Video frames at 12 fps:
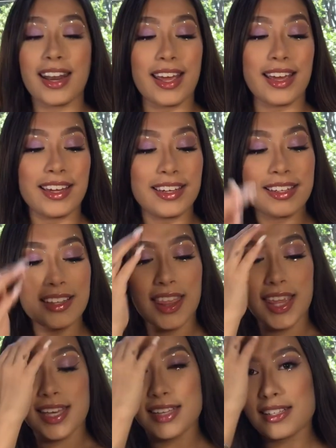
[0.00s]
like
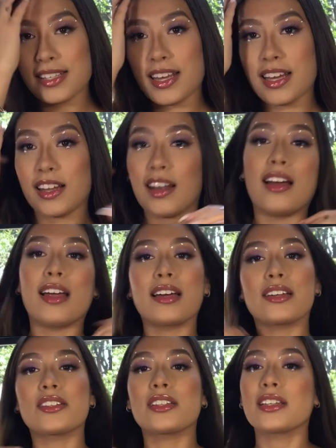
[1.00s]
this a lot
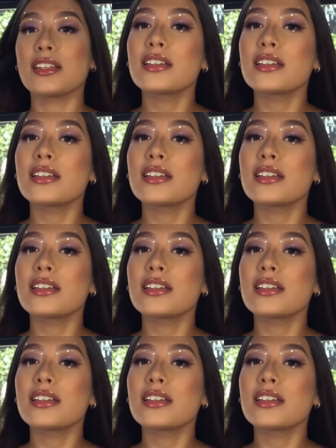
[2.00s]
actually.